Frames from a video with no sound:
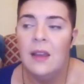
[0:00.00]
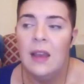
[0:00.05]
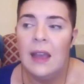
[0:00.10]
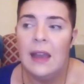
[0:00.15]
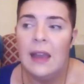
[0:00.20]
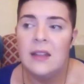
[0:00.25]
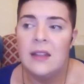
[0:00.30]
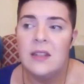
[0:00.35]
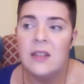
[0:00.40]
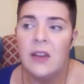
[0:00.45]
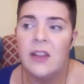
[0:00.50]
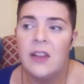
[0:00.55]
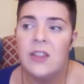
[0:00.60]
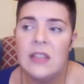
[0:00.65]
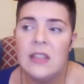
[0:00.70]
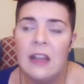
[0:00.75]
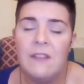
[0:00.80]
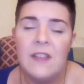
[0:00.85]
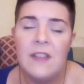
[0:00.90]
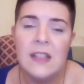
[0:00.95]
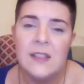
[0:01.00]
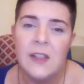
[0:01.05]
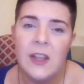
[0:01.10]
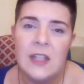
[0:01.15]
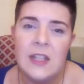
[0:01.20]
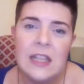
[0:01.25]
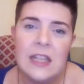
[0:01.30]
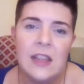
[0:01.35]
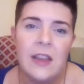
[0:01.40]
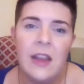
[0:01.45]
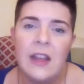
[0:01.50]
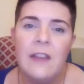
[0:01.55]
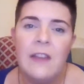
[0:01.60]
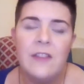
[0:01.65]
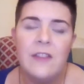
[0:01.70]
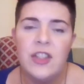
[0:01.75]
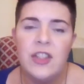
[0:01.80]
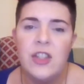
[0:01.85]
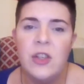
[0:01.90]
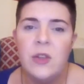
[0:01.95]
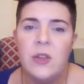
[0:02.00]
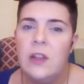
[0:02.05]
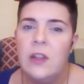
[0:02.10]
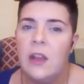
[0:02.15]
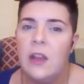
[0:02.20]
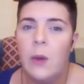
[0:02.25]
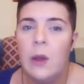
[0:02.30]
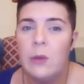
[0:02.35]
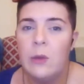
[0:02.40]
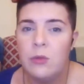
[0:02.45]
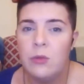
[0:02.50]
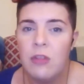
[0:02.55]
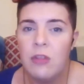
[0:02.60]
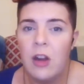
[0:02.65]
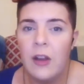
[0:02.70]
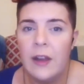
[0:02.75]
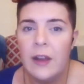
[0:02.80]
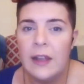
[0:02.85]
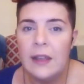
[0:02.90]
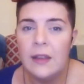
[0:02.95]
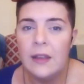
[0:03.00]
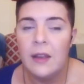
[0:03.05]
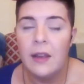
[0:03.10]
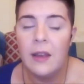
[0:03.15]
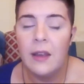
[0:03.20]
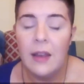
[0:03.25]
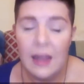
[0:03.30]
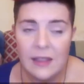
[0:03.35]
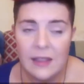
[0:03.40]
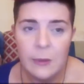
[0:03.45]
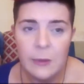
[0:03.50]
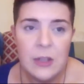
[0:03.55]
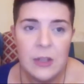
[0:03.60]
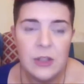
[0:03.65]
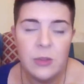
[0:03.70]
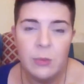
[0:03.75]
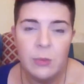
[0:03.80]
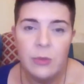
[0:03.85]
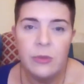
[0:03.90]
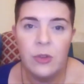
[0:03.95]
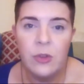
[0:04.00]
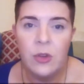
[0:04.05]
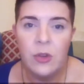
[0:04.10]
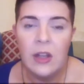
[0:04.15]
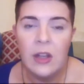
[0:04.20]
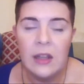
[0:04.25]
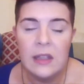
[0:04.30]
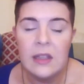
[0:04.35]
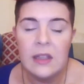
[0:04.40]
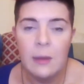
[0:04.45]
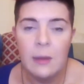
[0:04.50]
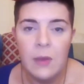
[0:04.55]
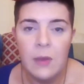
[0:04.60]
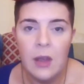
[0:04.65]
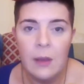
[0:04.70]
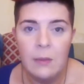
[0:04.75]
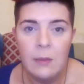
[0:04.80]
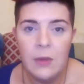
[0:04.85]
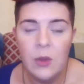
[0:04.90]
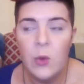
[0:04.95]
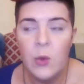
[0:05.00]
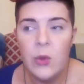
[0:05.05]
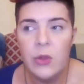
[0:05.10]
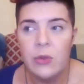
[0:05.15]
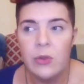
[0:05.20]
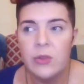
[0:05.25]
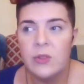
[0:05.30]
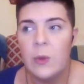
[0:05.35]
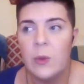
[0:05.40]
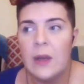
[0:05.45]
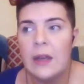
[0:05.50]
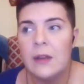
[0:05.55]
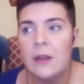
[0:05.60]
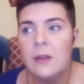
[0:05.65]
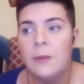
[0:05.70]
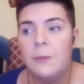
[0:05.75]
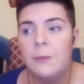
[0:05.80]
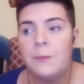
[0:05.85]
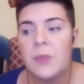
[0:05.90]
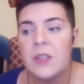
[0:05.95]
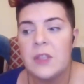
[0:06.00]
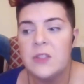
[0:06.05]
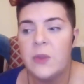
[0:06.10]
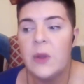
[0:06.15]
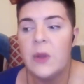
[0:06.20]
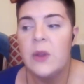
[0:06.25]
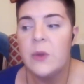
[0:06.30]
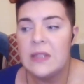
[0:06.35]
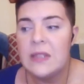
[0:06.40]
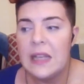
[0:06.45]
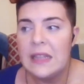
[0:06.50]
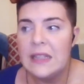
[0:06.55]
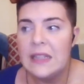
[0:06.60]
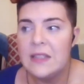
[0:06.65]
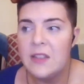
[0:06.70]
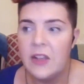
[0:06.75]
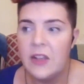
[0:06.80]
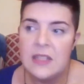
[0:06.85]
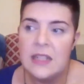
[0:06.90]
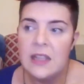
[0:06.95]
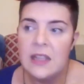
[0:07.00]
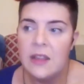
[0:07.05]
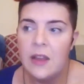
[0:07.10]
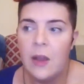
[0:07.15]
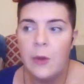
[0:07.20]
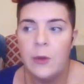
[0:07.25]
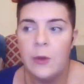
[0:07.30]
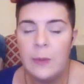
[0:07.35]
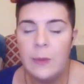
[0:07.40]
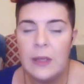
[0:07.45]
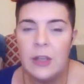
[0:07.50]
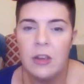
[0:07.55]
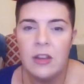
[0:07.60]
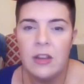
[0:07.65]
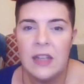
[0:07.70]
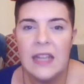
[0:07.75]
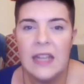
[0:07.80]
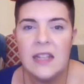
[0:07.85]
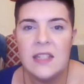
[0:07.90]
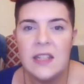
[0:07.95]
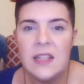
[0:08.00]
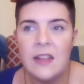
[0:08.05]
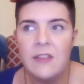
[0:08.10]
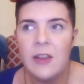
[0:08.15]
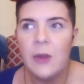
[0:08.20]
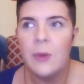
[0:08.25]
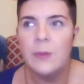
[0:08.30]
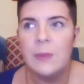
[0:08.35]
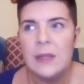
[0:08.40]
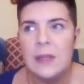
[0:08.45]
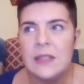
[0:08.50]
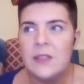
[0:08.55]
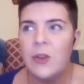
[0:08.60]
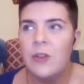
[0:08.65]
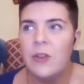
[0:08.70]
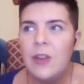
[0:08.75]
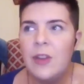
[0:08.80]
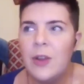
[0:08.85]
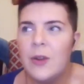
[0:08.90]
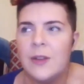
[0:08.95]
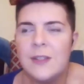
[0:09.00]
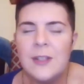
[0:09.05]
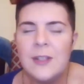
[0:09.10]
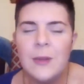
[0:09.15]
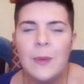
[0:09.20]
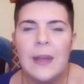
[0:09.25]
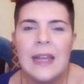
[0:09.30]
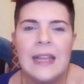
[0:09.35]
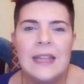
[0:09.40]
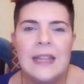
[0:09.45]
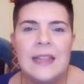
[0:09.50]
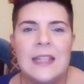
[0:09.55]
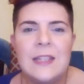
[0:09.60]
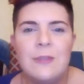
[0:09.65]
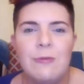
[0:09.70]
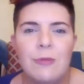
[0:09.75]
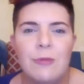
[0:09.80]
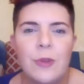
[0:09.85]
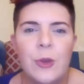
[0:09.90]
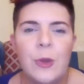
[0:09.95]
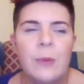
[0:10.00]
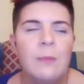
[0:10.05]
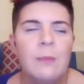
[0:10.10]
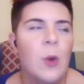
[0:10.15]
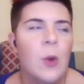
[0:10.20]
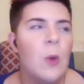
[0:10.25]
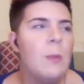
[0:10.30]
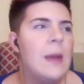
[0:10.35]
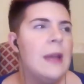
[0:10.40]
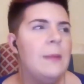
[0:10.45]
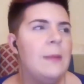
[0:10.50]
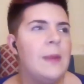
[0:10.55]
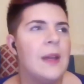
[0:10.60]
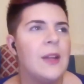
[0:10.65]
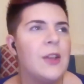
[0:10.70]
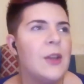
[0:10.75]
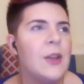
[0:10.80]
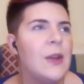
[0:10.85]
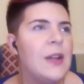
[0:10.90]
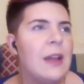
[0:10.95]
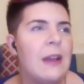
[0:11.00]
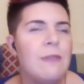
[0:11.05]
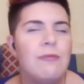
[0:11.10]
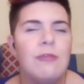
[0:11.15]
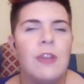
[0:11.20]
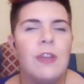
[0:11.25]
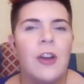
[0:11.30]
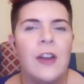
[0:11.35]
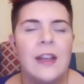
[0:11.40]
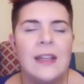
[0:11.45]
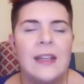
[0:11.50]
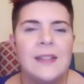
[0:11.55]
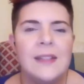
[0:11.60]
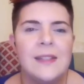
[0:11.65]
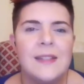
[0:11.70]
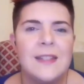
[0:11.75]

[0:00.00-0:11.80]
And I used to have this idea that I'd have a studio, I would write, as I mentioned before, like I'm an author as well. So I always had this idea that I would be creative. I would be sort of locked away in this room, or maybe I'd go and like write